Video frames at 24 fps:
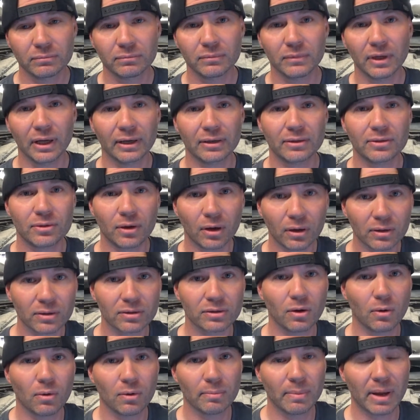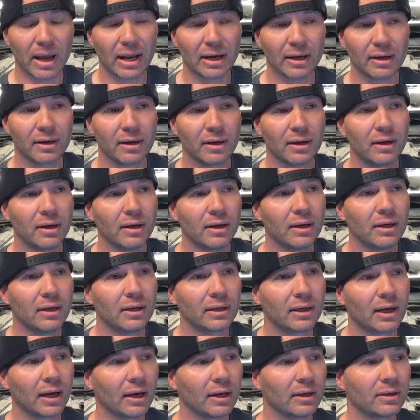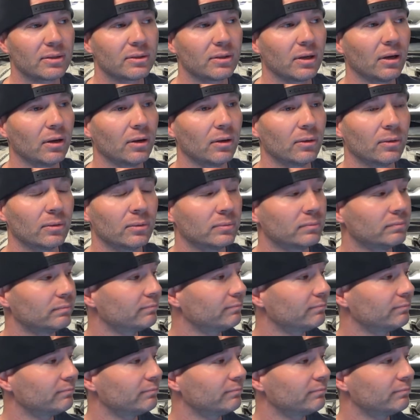like a starter's going bad. Okay, so